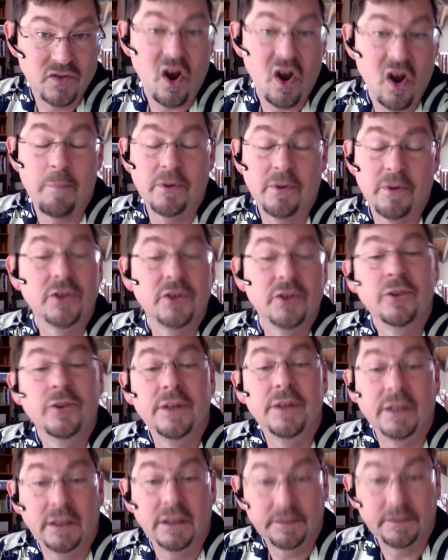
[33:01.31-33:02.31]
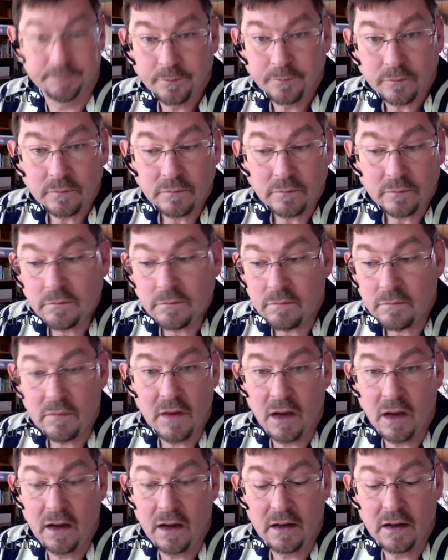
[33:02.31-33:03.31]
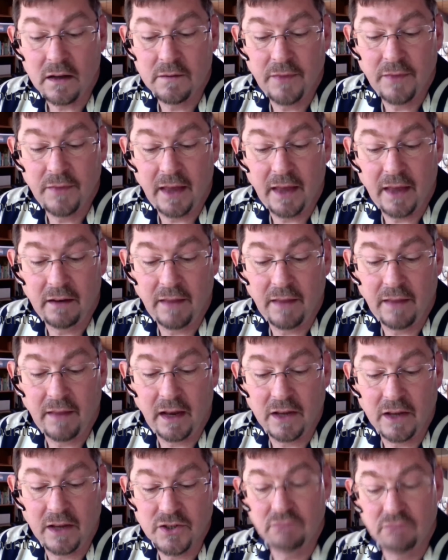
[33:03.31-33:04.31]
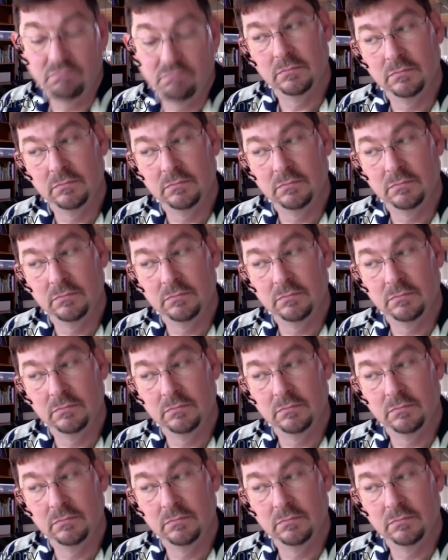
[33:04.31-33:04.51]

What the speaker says: opportunity that has